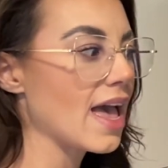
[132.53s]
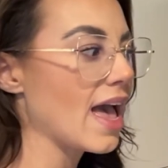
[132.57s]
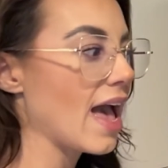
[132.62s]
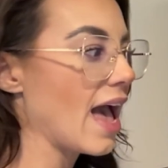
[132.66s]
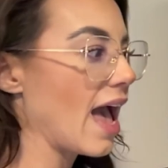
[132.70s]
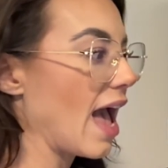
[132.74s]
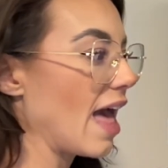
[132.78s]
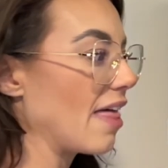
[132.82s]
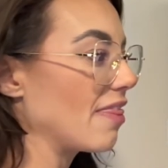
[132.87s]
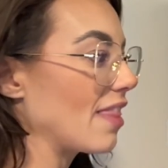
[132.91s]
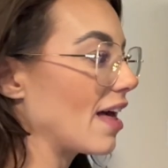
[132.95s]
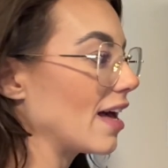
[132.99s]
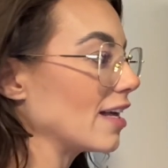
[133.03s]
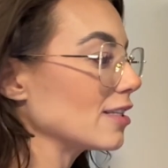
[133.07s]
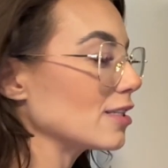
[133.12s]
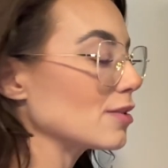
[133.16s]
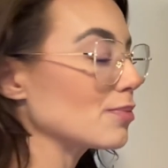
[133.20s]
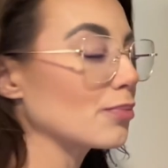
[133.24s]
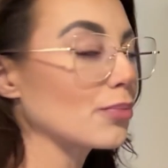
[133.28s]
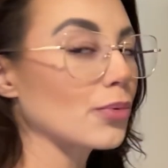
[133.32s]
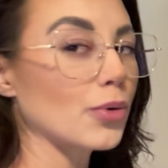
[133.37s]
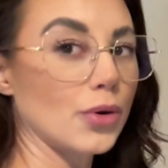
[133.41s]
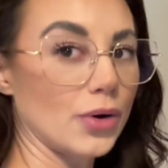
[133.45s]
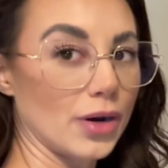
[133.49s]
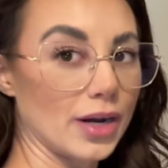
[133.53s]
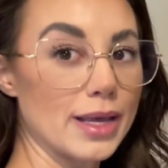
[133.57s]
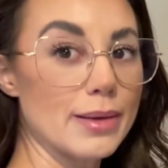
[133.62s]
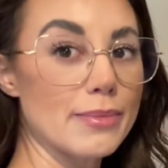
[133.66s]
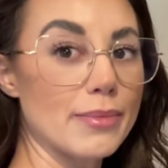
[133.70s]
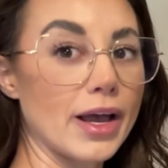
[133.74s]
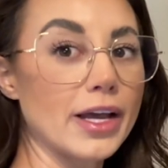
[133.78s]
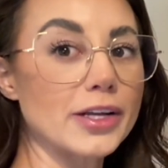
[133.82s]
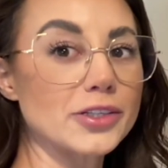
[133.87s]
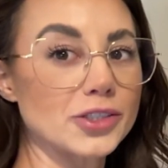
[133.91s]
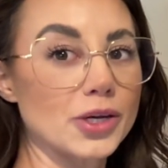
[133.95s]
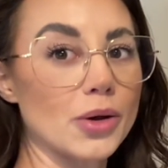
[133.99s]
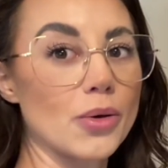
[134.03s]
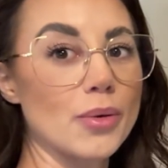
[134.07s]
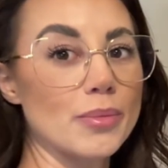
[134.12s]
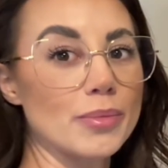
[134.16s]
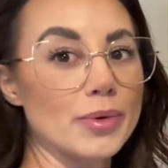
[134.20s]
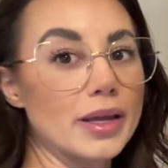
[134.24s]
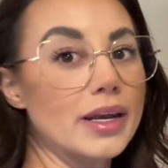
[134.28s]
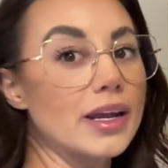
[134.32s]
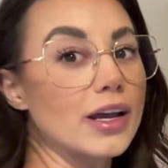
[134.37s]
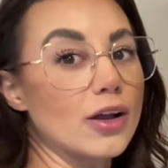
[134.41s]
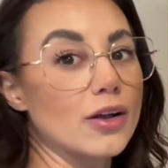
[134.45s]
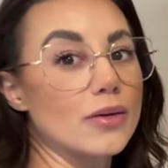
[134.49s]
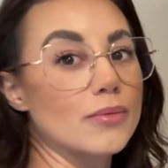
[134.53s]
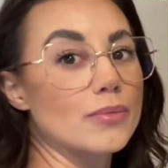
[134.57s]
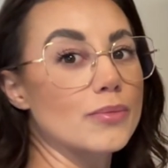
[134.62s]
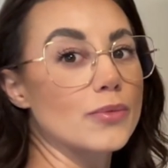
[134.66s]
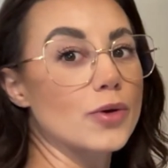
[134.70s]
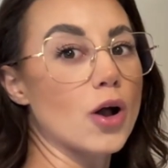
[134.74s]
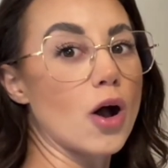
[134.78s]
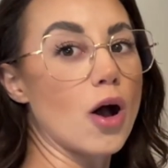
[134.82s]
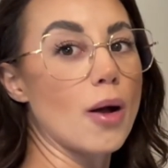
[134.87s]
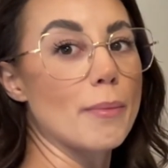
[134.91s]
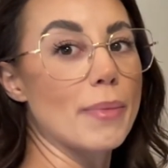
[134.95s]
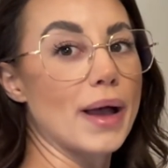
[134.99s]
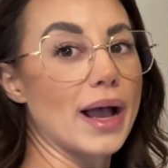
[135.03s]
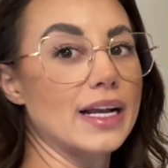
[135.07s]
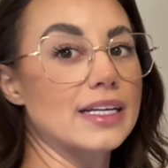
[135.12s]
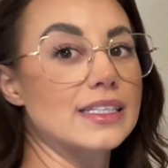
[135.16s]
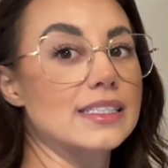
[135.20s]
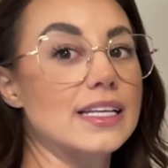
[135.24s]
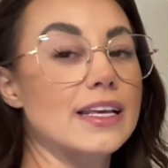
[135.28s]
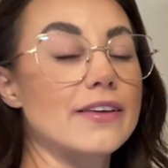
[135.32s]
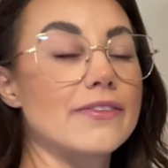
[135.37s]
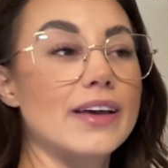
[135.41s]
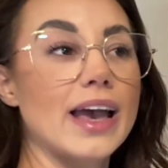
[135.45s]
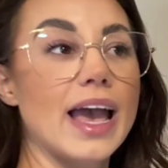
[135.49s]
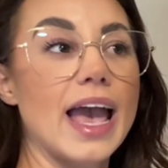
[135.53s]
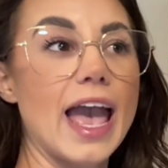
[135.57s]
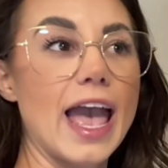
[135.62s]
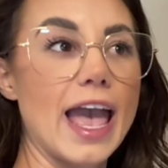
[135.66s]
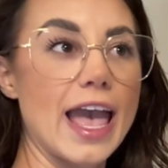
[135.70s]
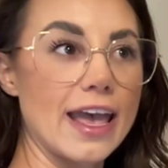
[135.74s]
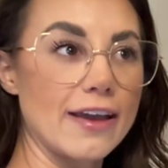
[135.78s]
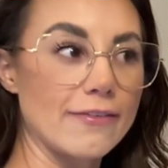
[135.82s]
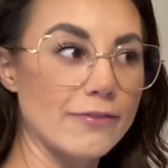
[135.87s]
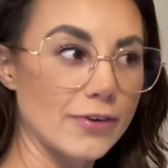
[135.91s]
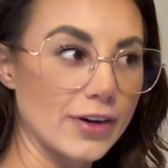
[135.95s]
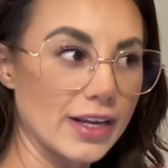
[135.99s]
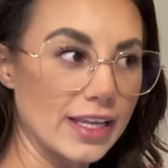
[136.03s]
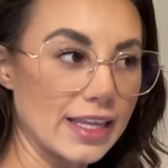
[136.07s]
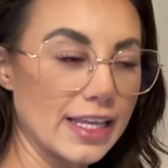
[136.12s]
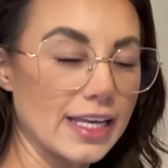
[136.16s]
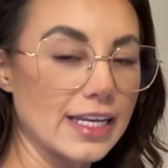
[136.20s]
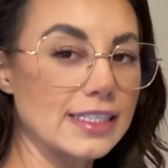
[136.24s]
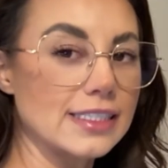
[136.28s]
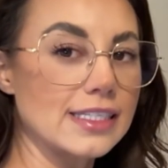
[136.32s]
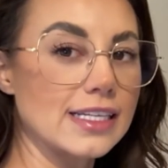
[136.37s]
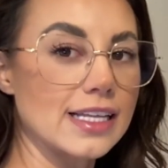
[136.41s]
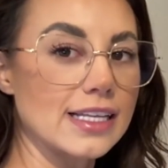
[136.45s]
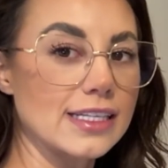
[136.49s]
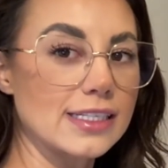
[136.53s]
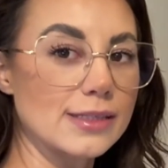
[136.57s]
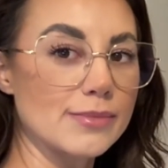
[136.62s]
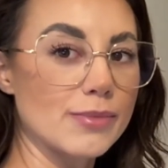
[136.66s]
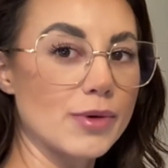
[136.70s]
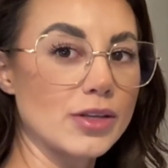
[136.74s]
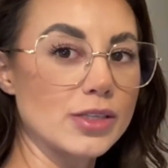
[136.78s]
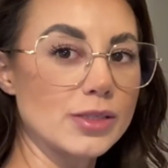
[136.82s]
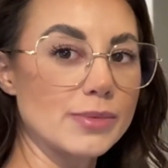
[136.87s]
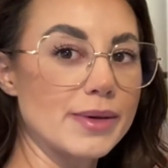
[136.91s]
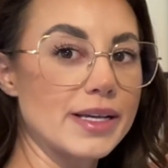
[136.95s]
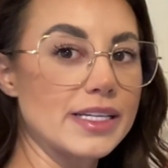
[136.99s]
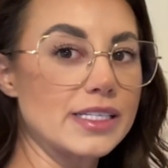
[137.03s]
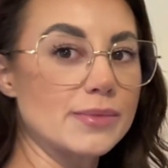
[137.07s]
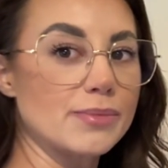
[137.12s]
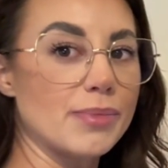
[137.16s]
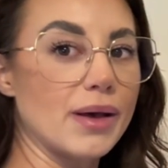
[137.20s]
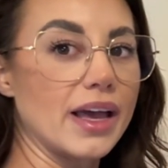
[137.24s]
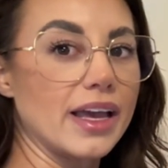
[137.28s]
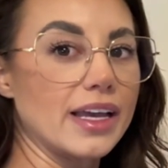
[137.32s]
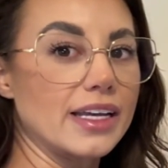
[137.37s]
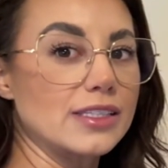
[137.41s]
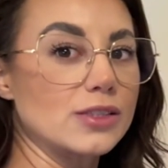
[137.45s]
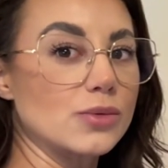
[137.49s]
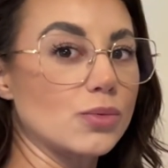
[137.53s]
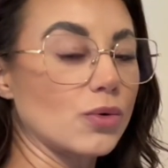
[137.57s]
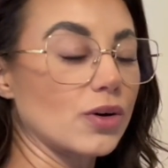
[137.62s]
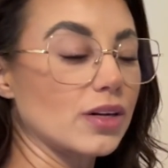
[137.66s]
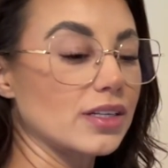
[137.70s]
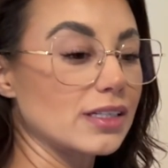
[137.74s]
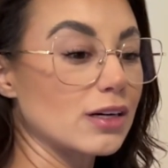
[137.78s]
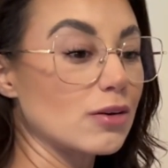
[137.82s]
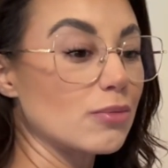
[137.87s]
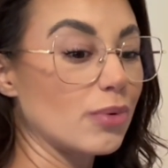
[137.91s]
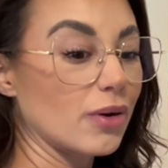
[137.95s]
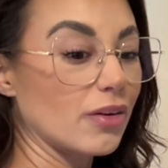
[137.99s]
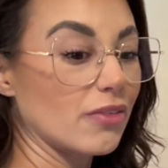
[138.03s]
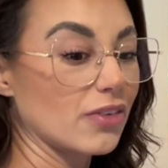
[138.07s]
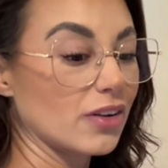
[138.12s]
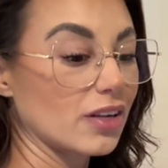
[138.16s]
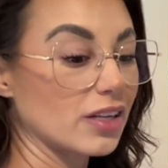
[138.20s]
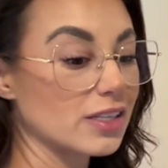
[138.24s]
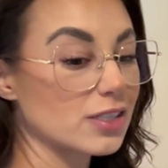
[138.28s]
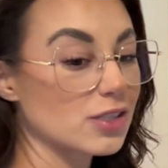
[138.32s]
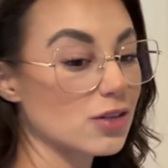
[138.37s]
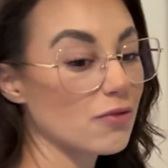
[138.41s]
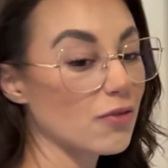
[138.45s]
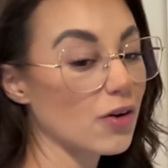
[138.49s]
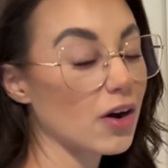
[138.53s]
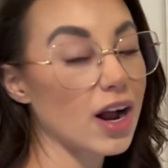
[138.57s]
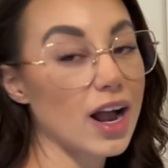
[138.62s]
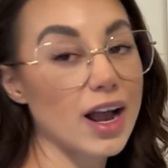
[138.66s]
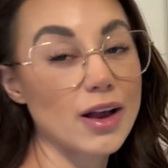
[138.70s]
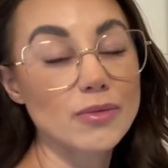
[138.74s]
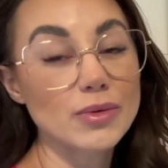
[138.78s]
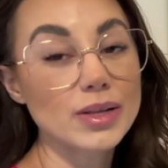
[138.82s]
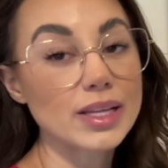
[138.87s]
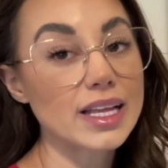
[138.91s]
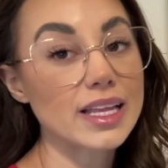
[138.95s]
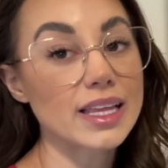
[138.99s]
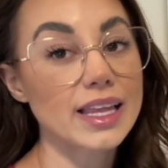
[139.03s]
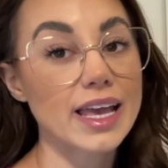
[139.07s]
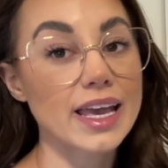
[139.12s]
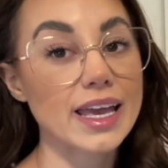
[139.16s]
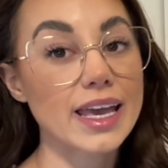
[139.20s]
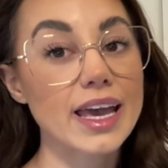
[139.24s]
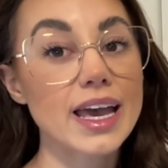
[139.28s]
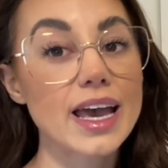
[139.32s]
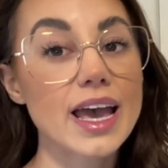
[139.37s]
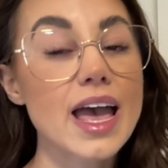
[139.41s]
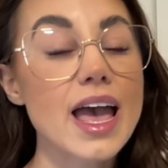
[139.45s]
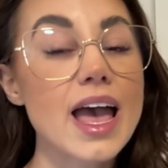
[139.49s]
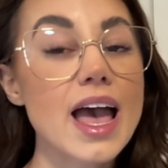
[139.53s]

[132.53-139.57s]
And that's pretty much how I'm gonna compactly fit everything into this small space, but it's worked out perfectly so far. I really like it.